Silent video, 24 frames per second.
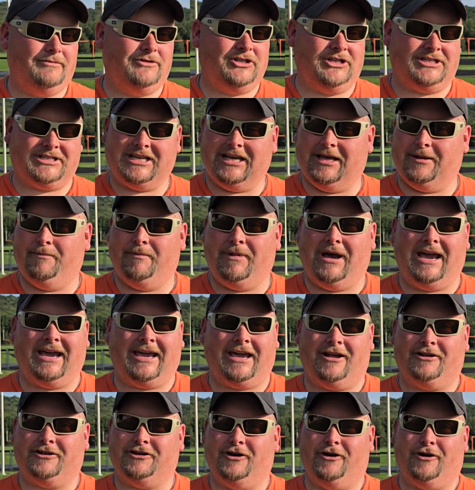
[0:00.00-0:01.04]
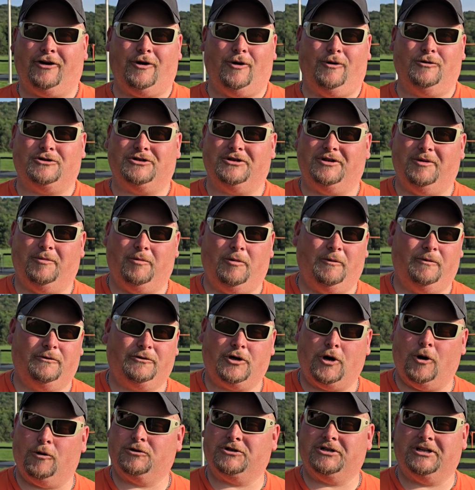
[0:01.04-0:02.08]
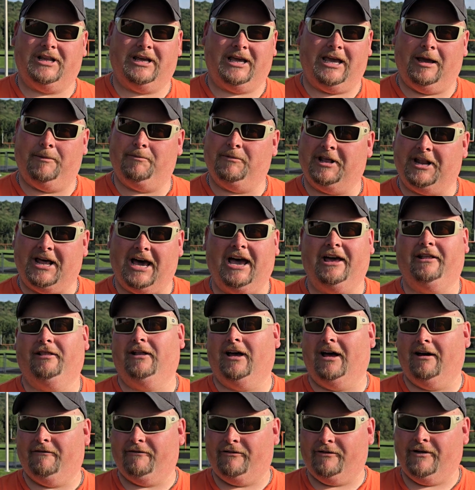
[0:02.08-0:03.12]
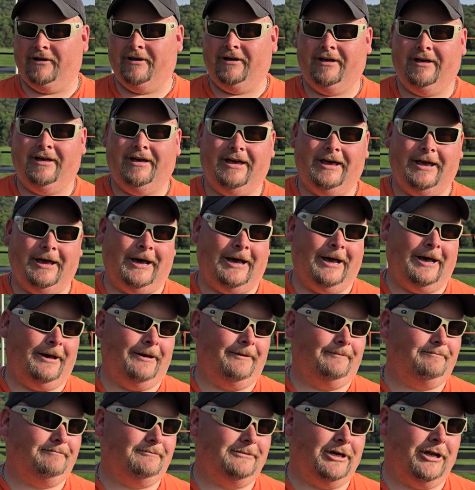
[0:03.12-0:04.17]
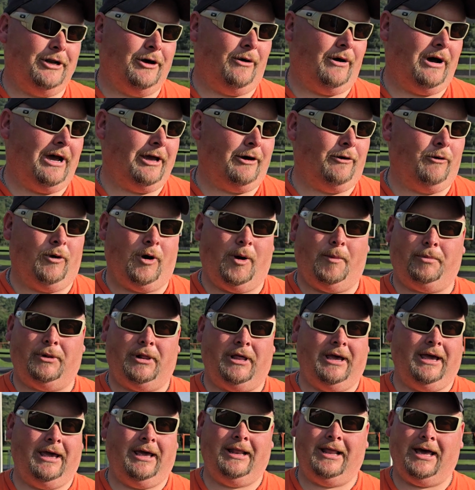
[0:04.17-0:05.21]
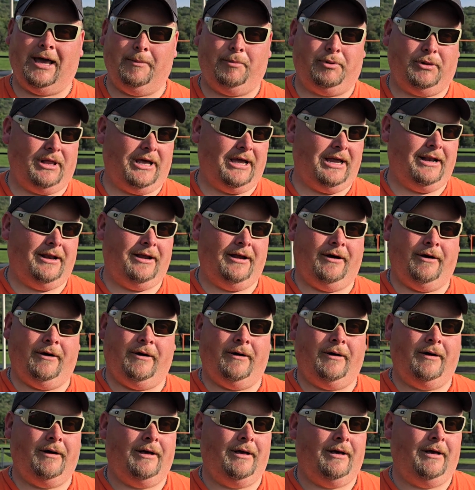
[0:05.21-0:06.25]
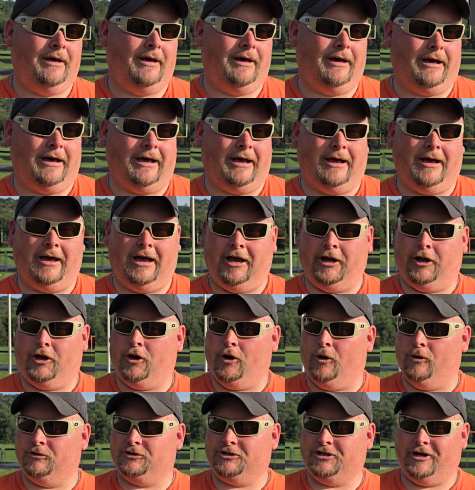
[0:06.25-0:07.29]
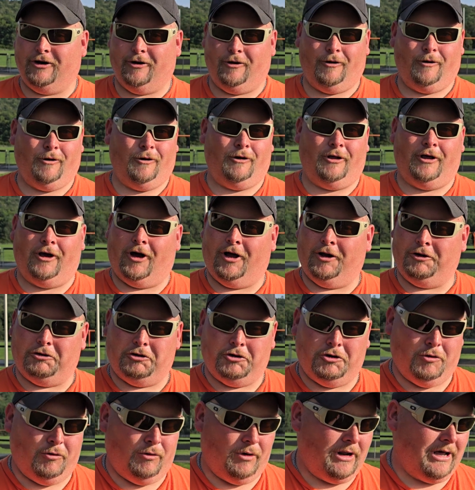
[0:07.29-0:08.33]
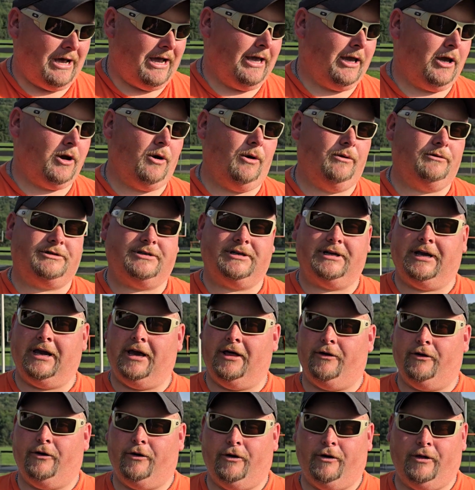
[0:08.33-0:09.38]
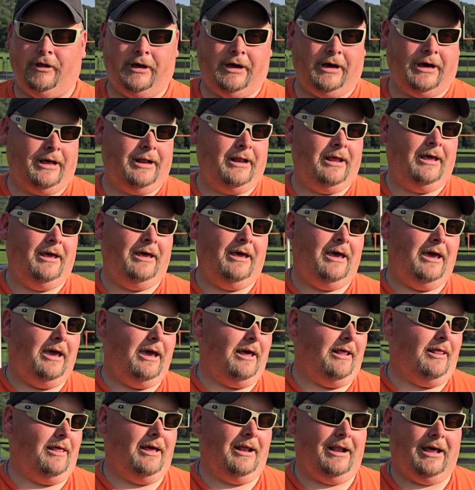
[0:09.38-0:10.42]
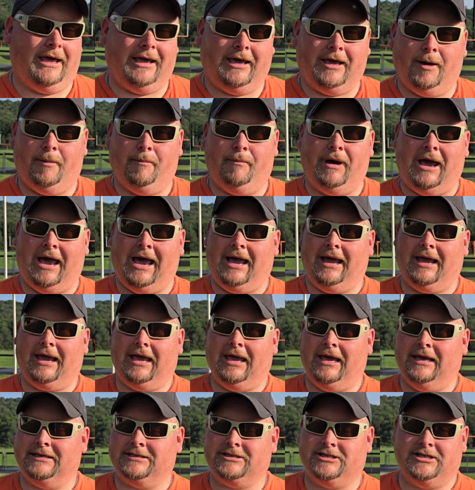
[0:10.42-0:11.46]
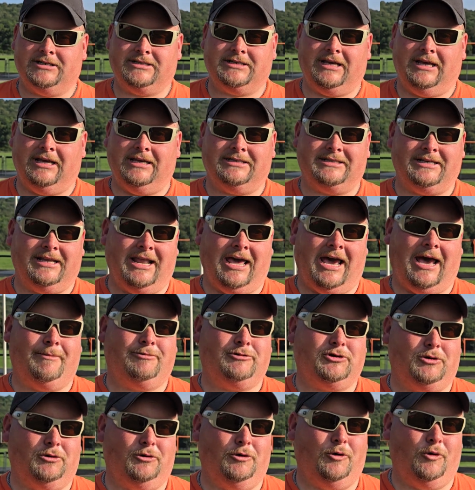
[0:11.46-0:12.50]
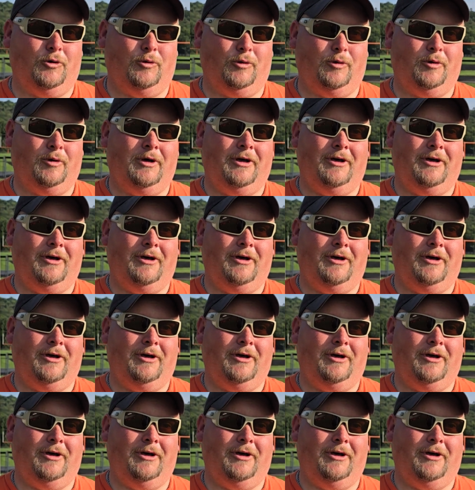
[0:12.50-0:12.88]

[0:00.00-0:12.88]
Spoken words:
Just getting back out there and coaching the game that I love. I grew up playing. I played here. I coached here early on. You and I coached together early on, and then I come back. It's an absolute